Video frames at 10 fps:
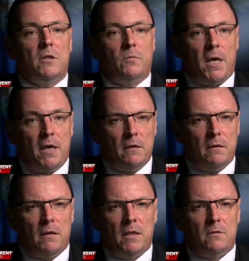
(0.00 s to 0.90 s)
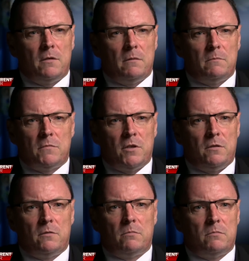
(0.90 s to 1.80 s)
this man and then
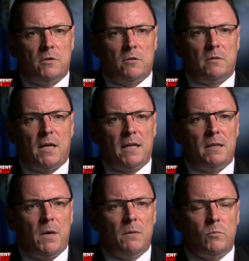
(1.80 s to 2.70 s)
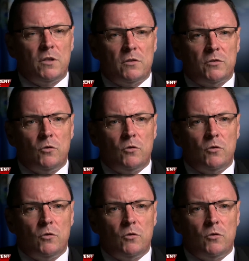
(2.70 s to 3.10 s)
she's just cut him up with a